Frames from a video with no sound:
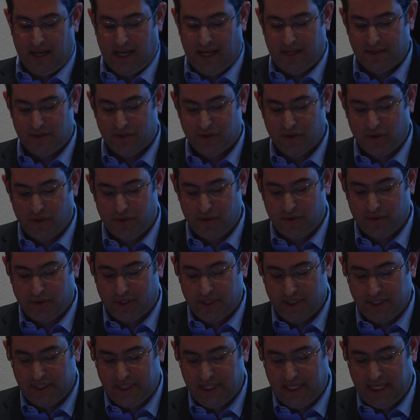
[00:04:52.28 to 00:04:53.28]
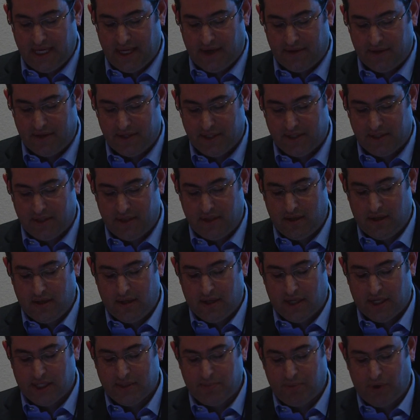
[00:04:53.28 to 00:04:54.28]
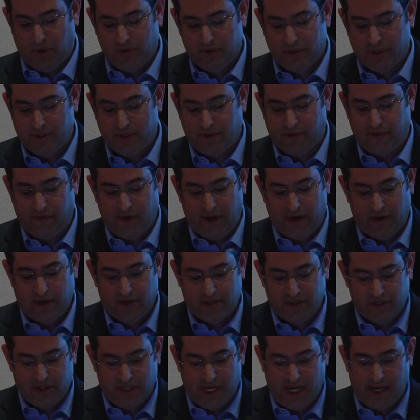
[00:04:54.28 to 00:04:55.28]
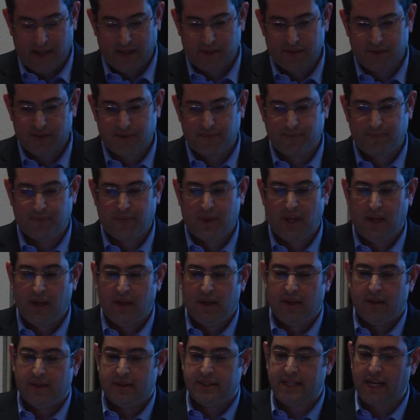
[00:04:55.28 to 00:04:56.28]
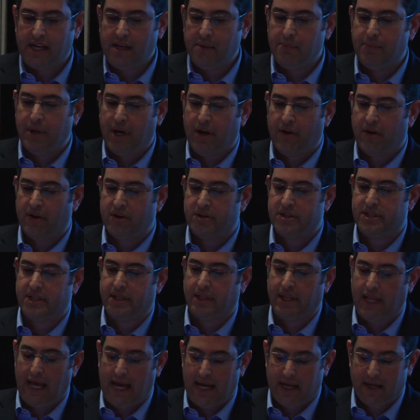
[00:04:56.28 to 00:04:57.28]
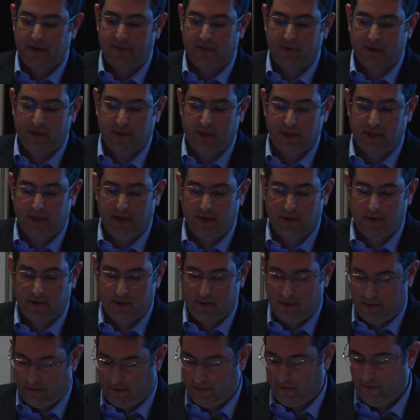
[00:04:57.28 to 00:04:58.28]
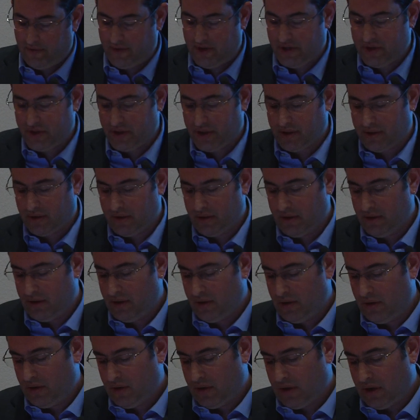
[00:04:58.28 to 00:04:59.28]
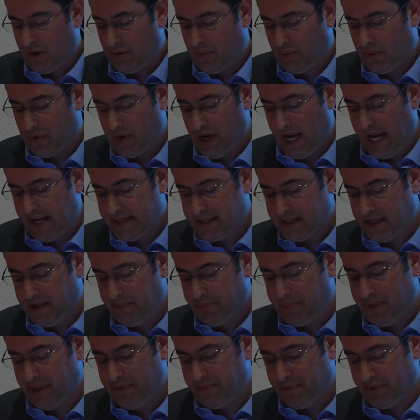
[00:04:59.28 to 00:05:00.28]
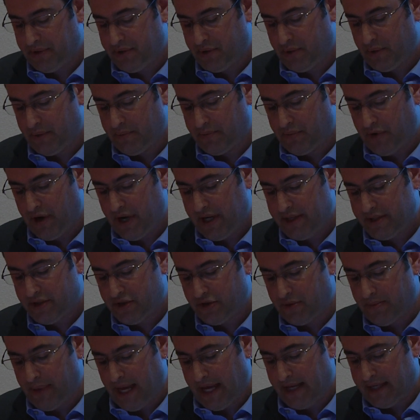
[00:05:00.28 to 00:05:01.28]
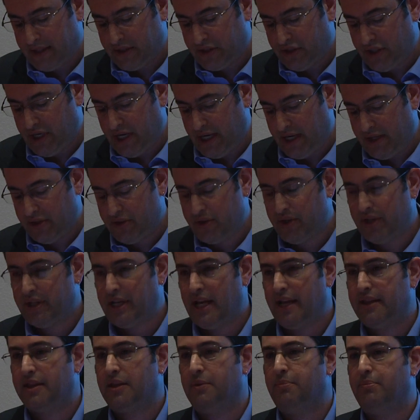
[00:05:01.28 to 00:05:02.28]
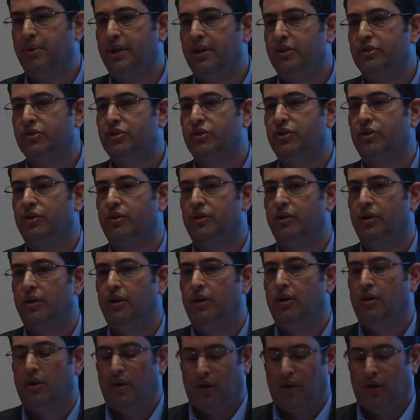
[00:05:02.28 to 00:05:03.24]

And so you can see how this exposes a fairness challenge. The second barrier is the lack of a clear vision. We're asking people to embrace dramatic change, and yet the picture